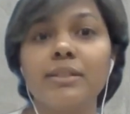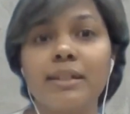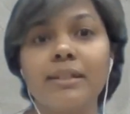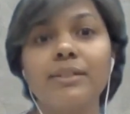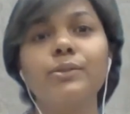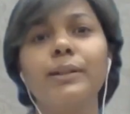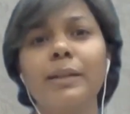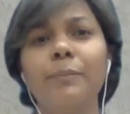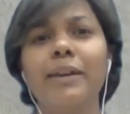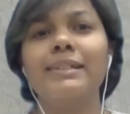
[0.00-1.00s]
then it really
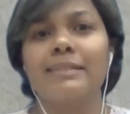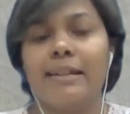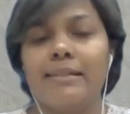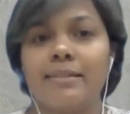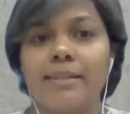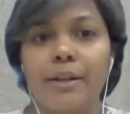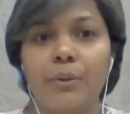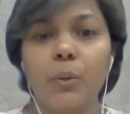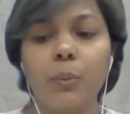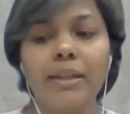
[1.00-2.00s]
makes sense that, you
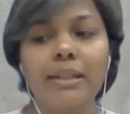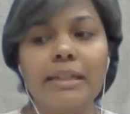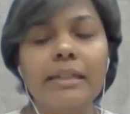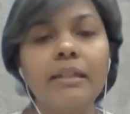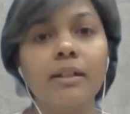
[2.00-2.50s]
know, we need